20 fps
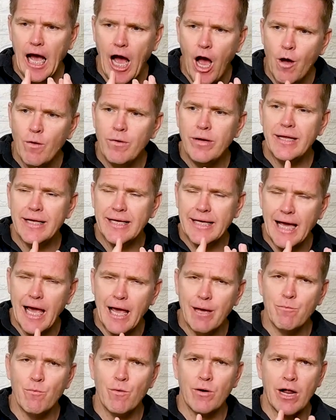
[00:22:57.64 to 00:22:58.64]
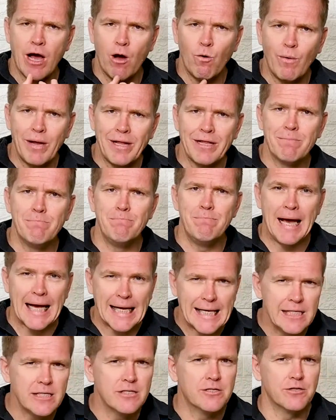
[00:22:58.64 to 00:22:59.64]
only came when I went
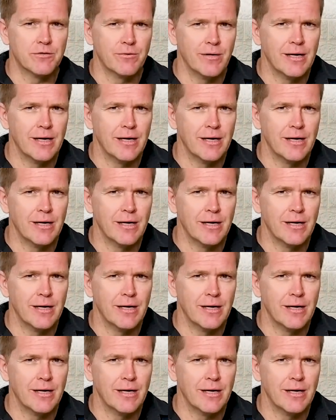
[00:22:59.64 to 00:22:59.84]
back into